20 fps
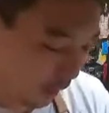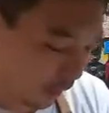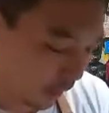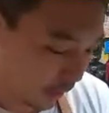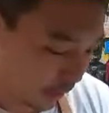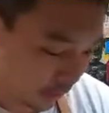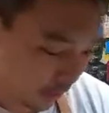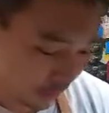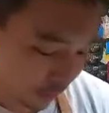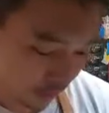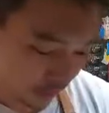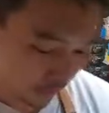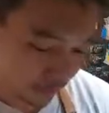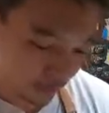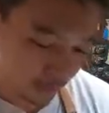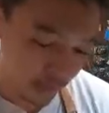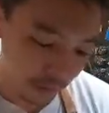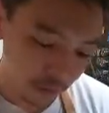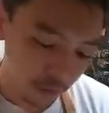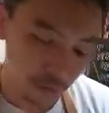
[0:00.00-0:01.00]
the
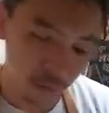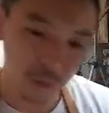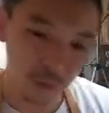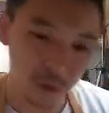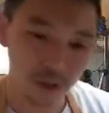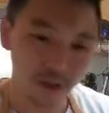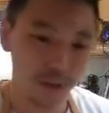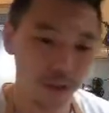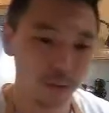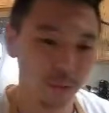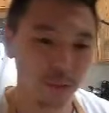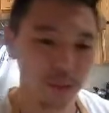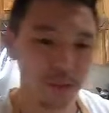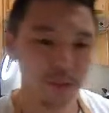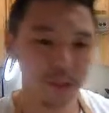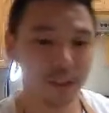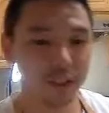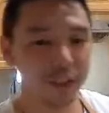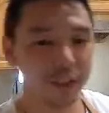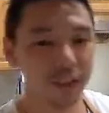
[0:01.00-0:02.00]
amount of water that we
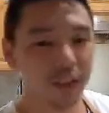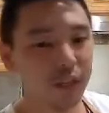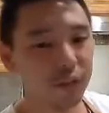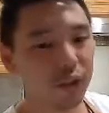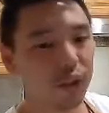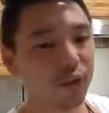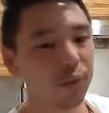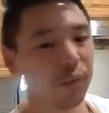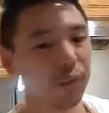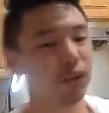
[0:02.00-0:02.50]
use is not super